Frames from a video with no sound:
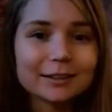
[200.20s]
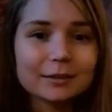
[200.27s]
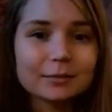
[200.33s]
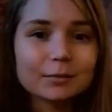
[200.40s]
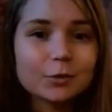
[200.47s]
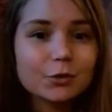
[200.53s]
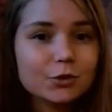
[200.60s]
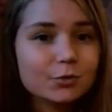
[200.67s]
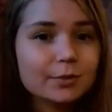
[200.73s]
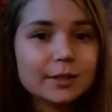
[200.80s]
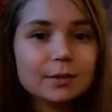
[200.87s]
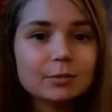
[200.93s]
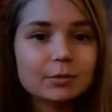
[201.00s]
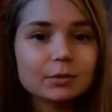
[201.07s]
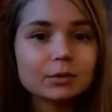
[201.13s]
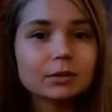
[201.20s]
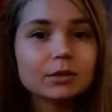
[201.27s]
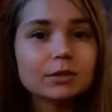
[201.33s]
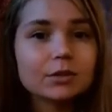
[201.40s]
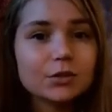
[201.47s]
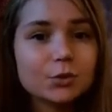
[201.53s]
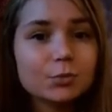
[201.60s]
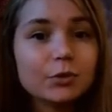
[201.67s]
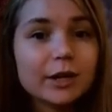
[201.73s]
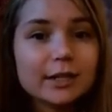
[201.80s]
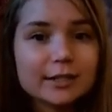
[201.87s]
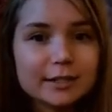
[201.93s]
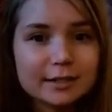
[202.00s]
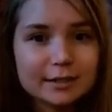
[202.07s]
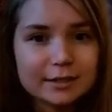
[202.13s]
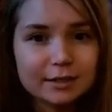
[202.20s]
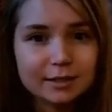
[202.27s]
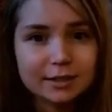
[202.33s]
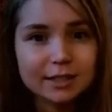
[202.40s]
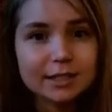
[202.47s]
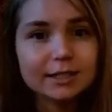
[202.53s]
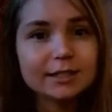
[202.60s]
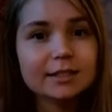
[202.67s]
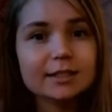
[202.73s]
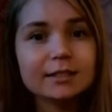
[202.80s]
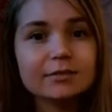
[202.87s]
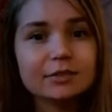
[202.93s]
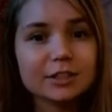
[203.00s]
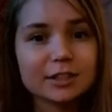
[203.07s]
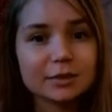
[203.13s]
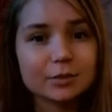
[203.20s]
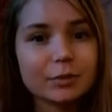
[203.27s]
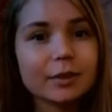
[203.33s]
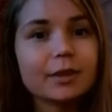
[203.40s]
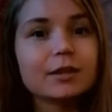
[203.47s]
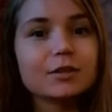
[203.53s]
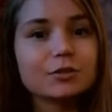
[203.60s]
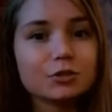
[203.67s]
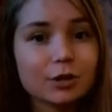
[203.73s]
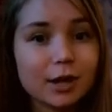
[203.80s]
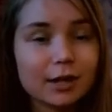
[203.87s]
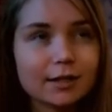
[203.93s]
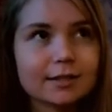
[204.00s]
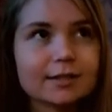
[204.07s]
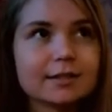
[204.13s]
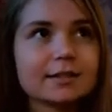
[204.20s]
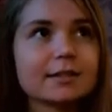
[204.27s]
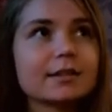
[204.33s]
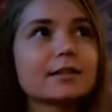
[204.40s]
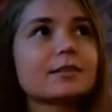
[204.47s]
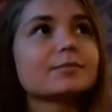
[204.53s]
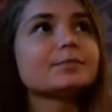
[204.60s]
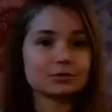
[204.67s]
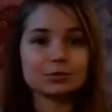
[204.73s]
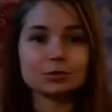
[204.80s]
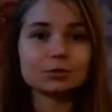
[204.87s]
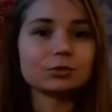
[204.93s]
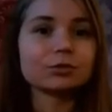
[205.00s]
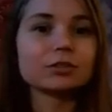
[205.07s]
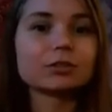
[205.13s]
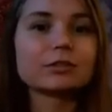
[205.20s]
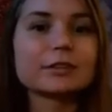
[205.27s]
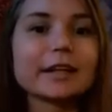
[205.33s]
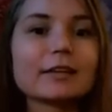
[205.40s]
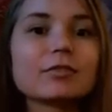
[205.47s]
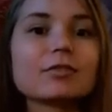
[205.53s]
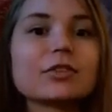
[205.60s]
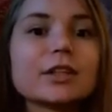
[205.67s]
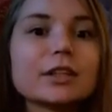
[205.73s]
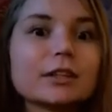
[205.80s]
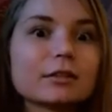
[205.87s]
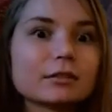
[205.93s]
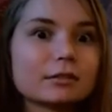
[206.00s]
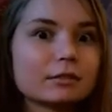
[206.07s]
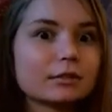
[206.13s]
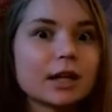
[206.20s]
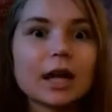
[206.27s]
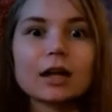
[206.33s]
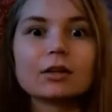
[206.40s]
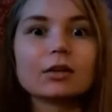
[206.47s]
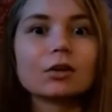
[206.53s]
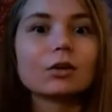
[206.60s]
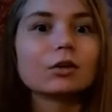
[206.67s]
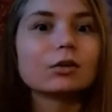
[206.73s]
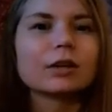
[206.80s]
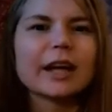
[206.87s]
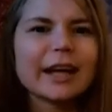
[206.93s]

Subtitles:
Most people suppress their sensitivity with drugs, food, caffeine, alcohol,